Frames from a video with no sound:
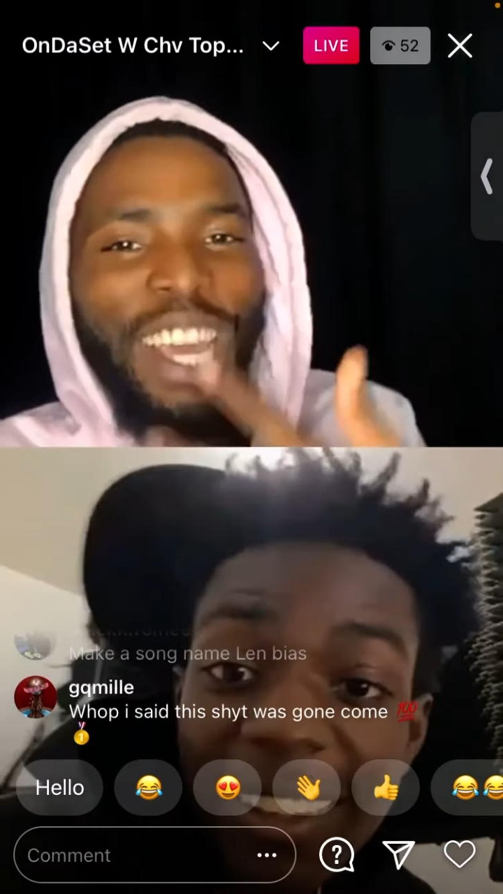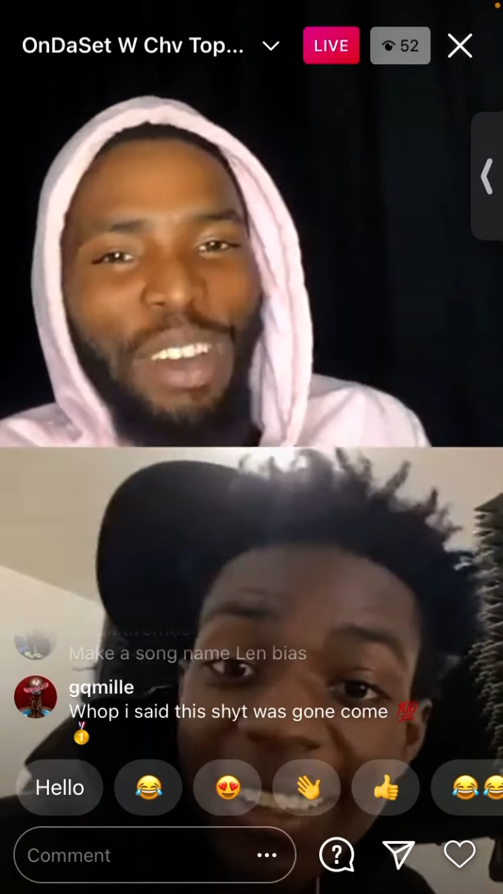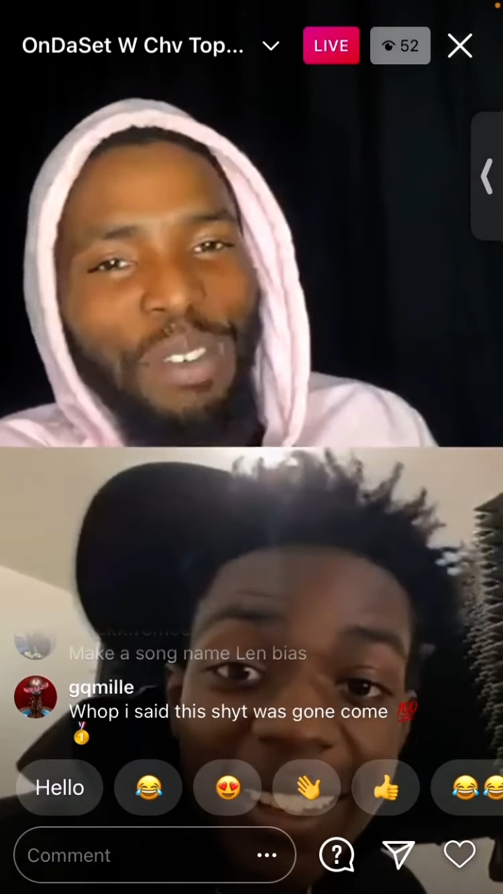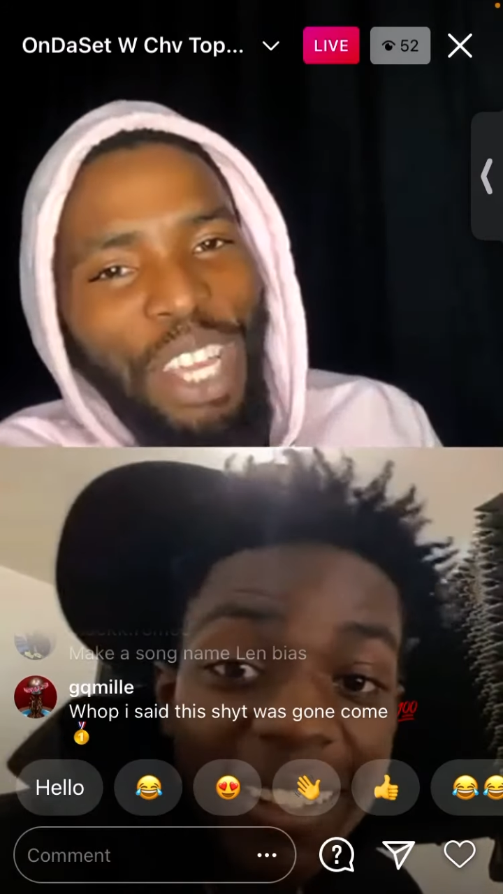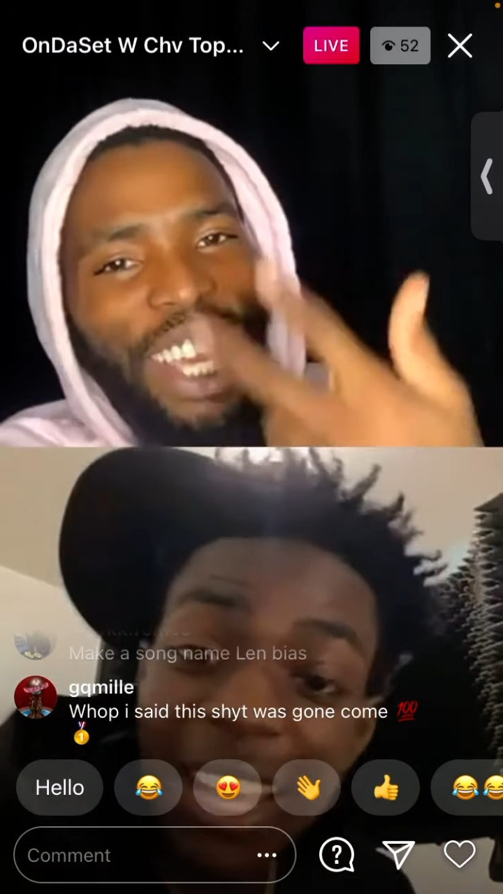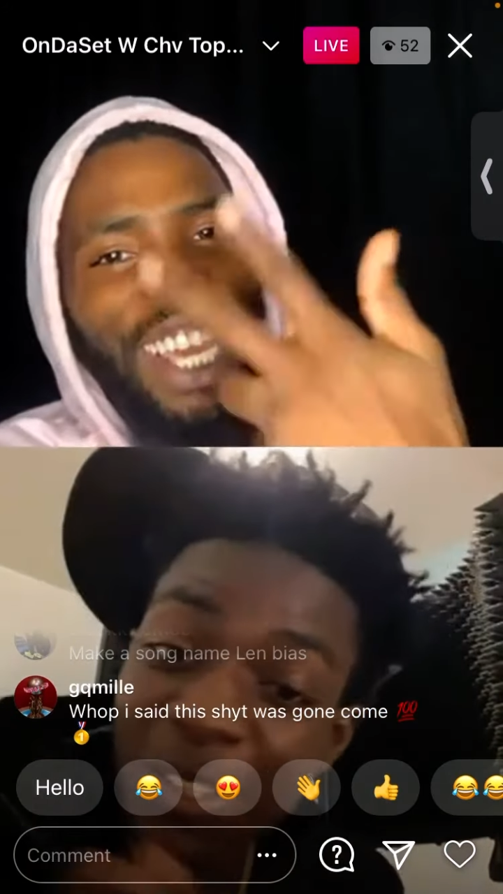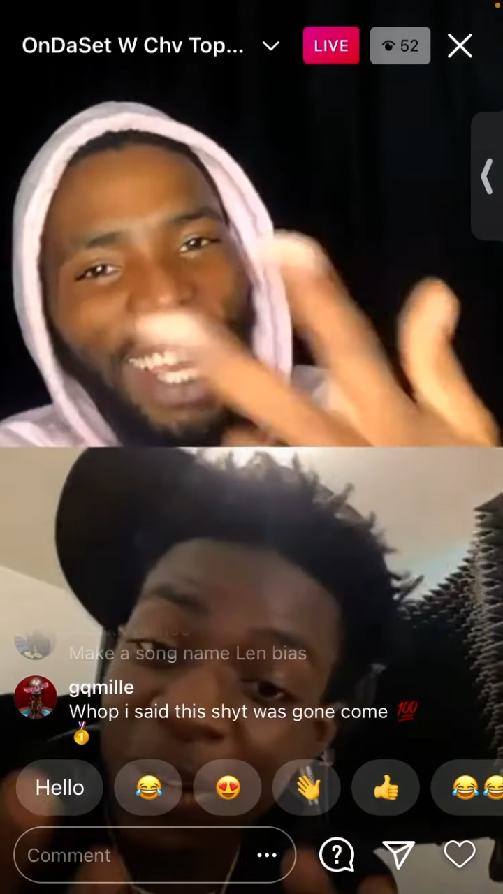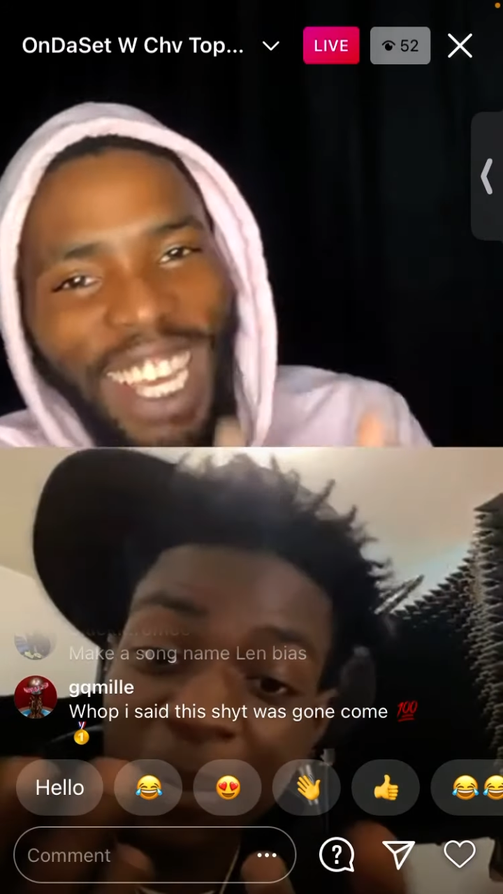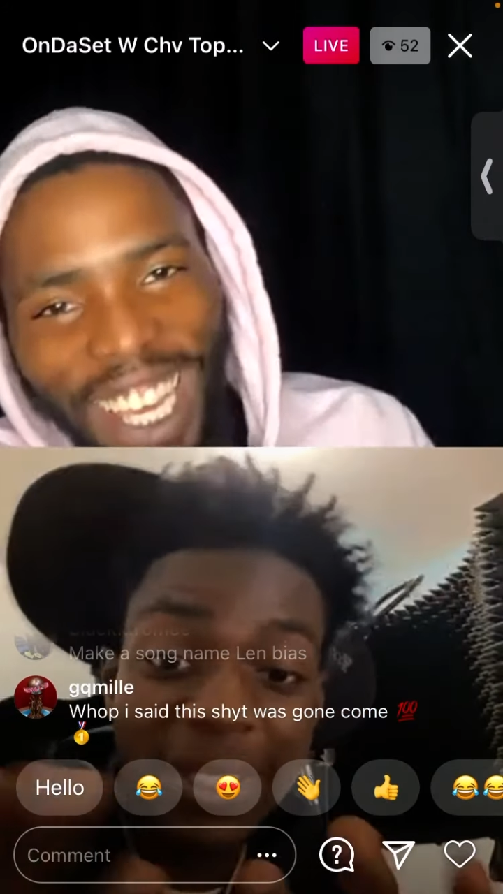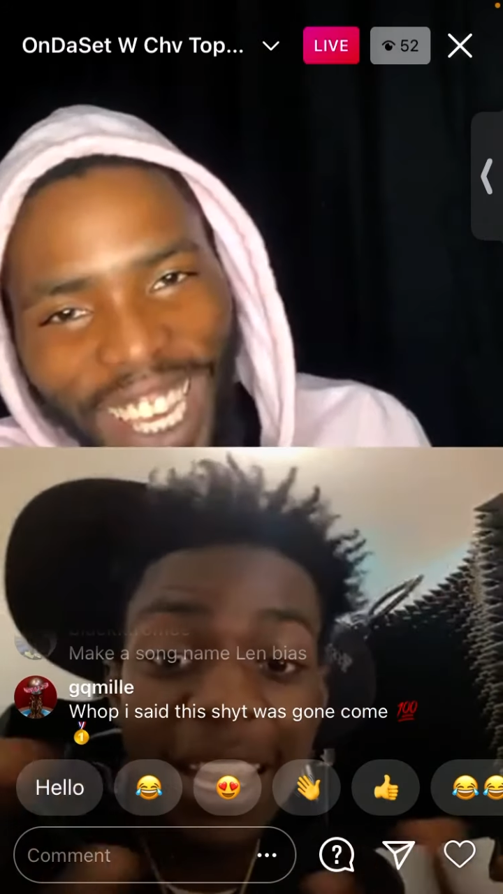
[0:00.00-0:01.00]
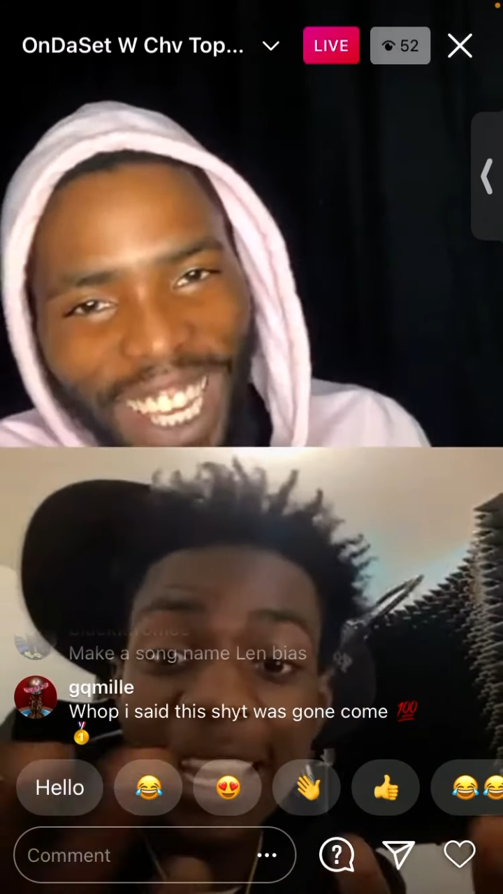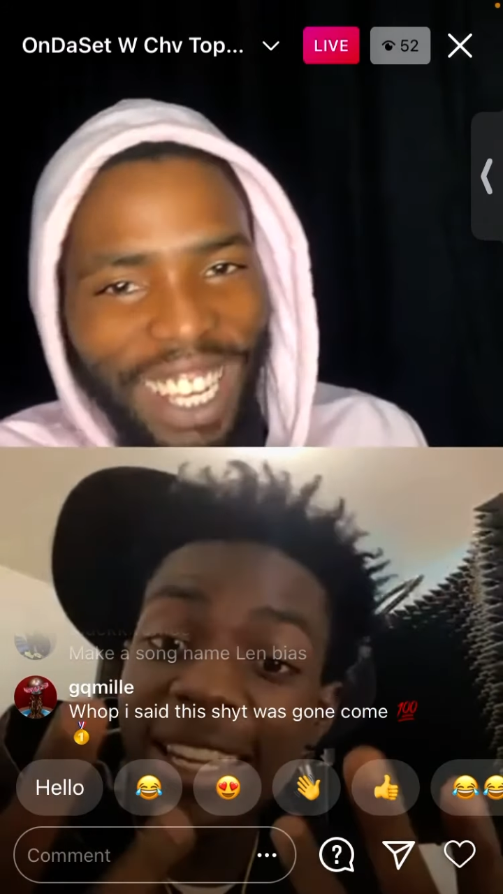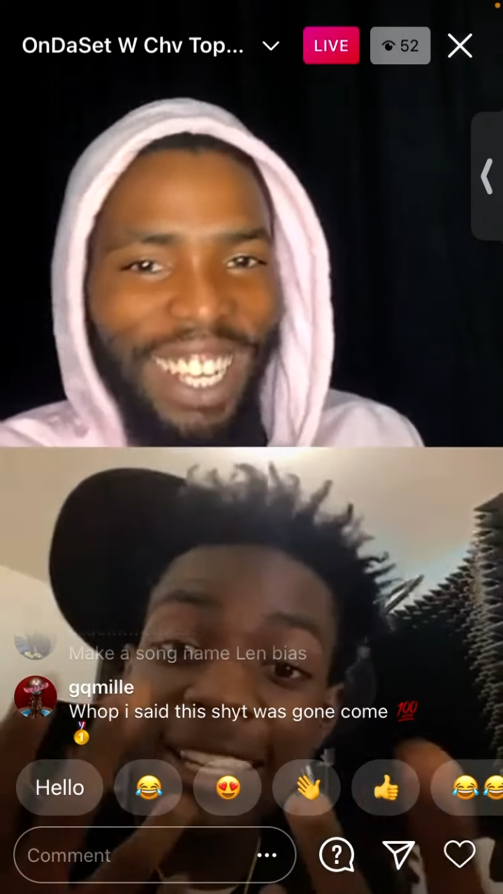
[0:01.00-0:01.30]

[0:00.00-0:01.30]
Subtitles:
That's what I'm saying. Nigga